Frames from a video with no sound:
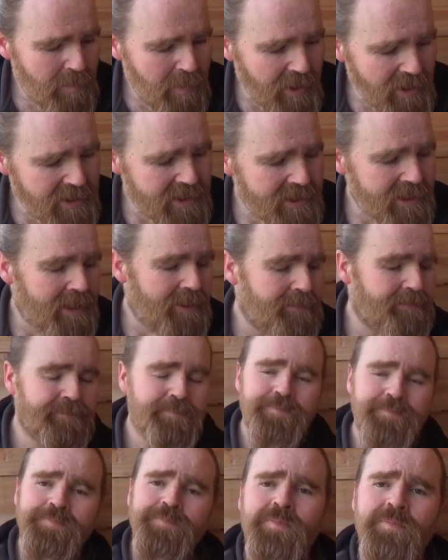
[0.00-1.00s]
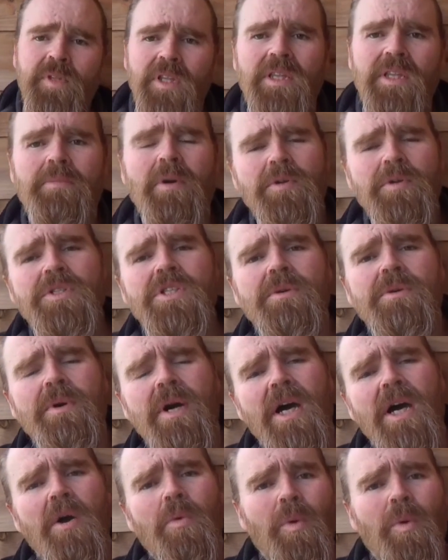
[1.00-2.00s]
But um, most of them
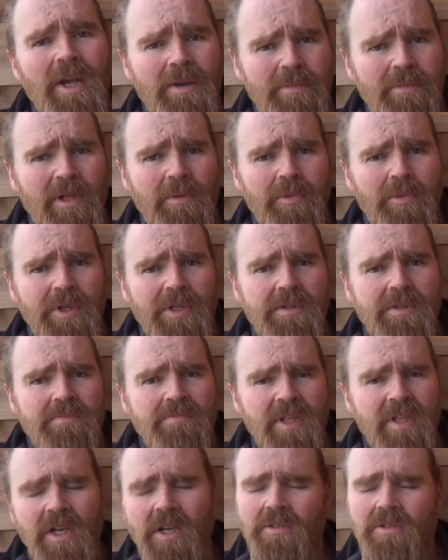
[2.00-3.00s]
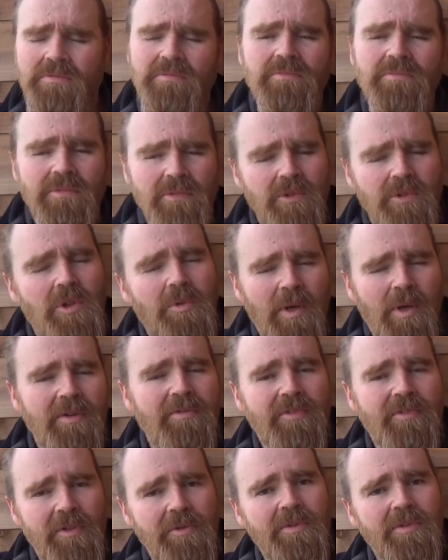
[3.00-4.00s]
are white mulberry. They're not all
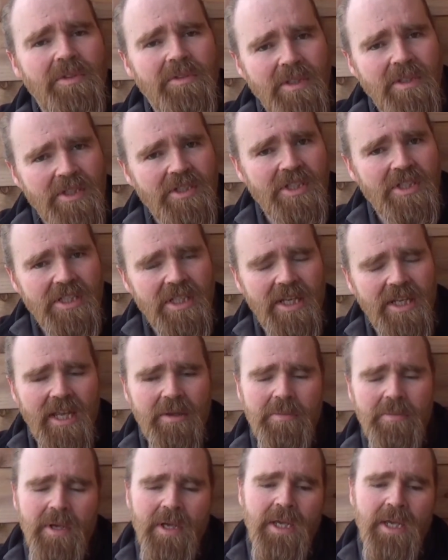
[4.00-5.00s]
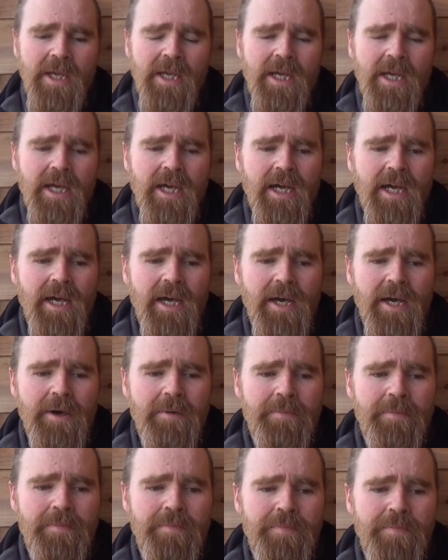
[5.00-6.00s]
white fruit. It's just a name.
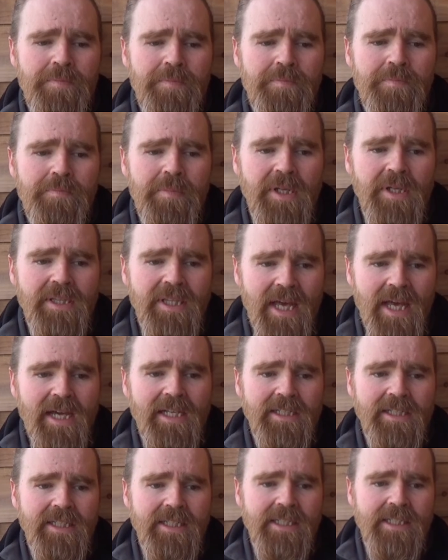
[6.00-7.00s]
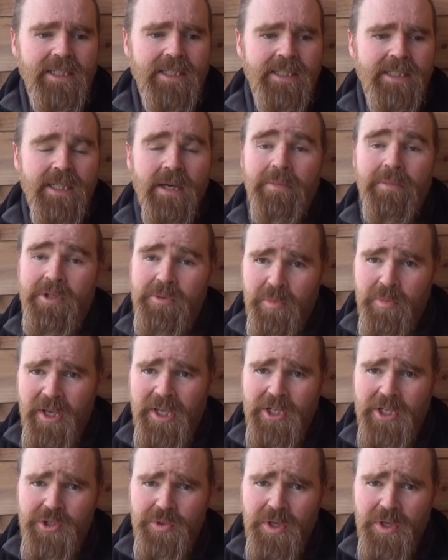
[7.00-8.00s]
Um, but that is a much
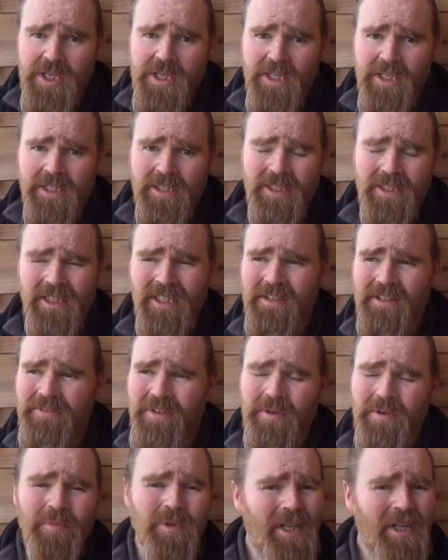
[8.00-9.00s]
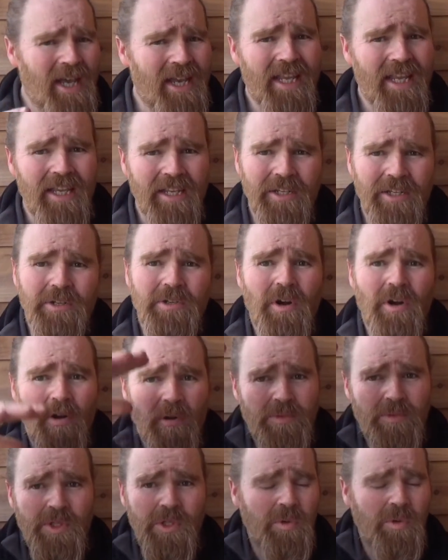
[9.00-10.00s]
bigger tree. And if it, we let it, it'd
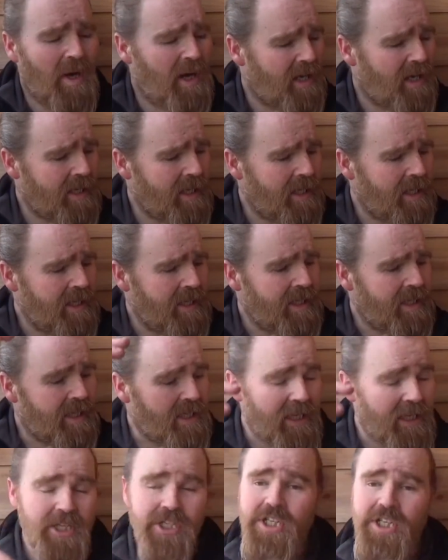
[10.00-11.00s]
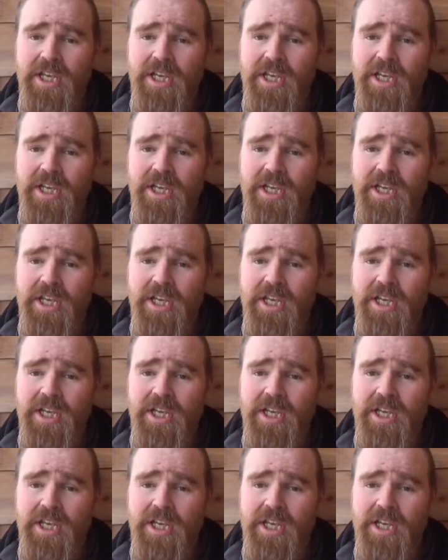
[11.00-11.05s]
grow up too high and it'd